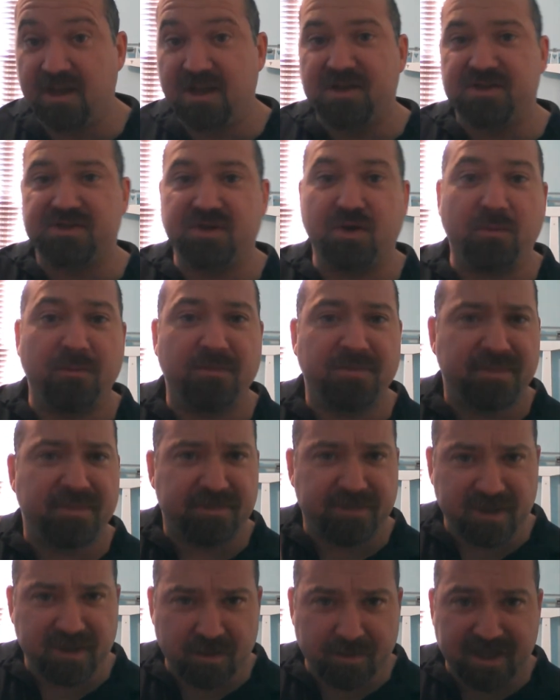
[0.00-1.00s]
So
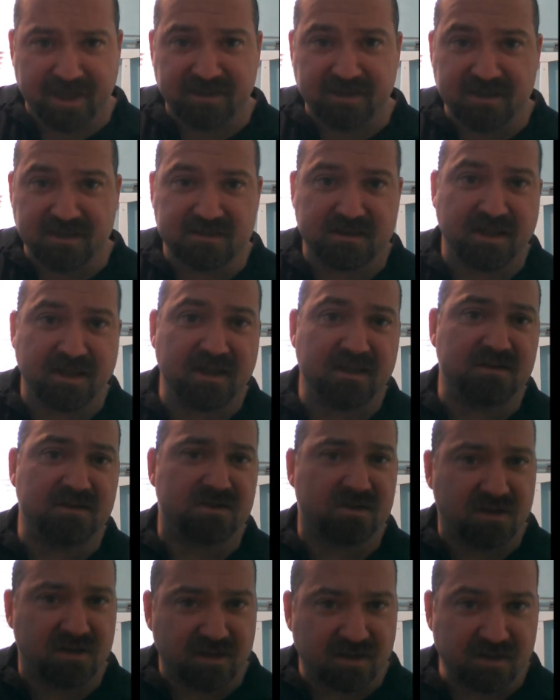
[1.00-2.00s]
think about these
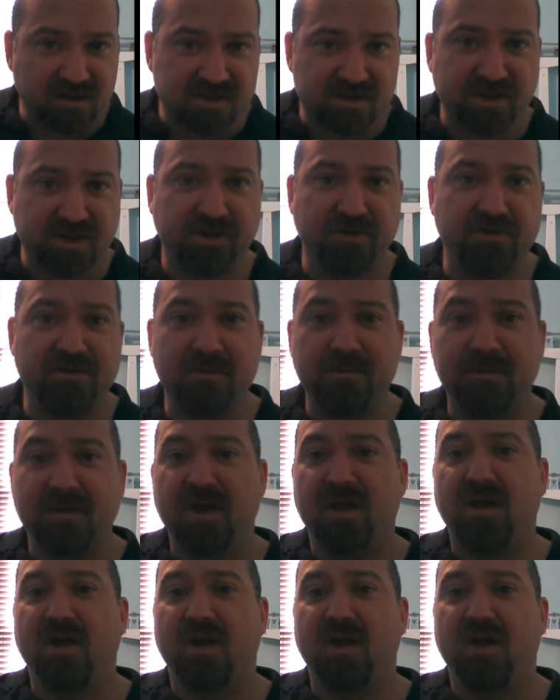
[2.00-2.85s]
things, consider them.